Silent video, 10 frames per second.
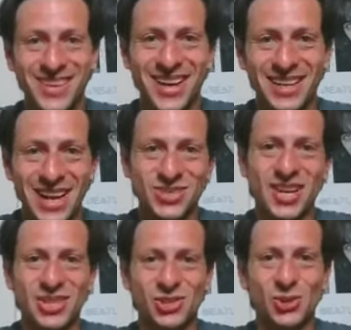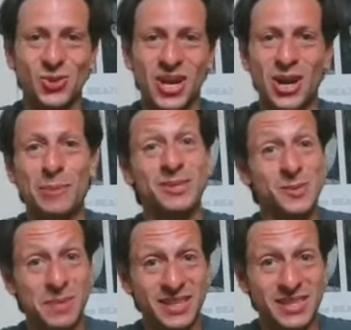I'll catch you guys soon. I hope to
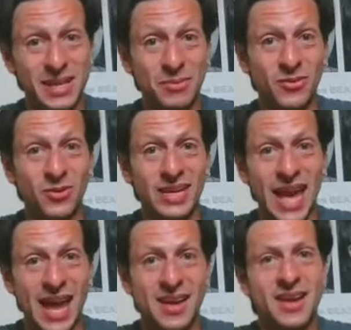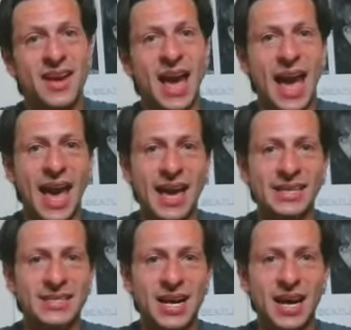speak to some of you again.
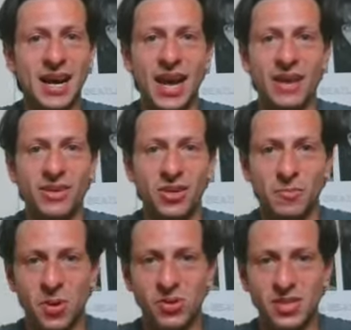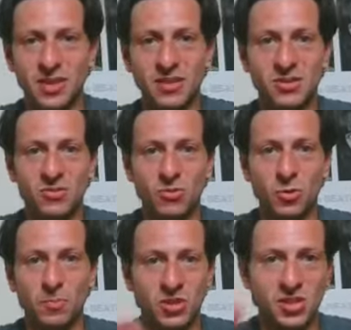And I have another post in this
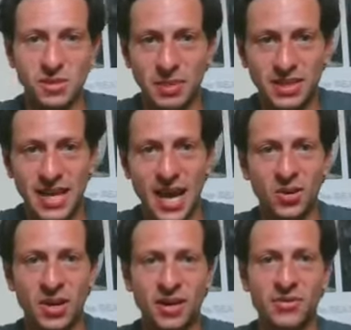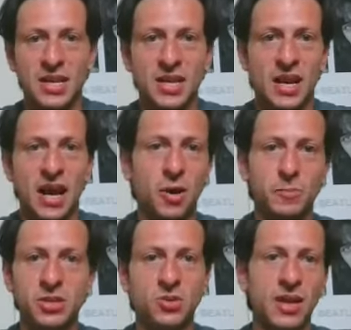group just a bit down of I hope
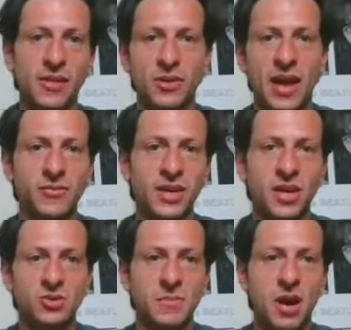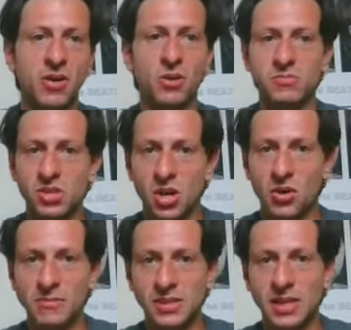to do another live video tomorrow. So
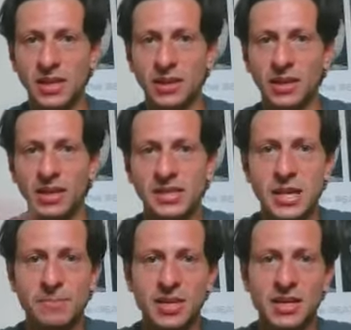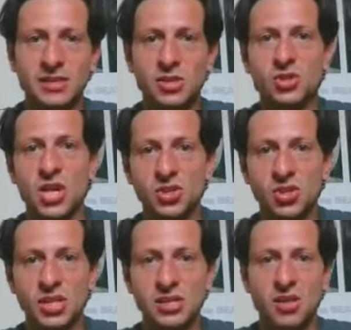I'm still accepting
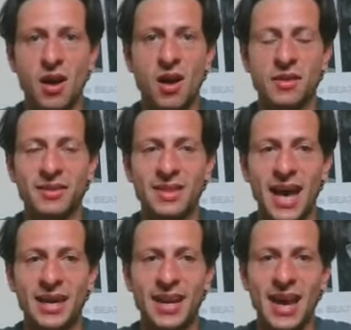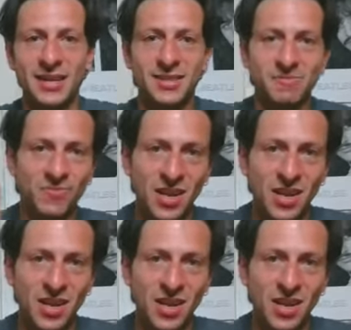suggestions on that end.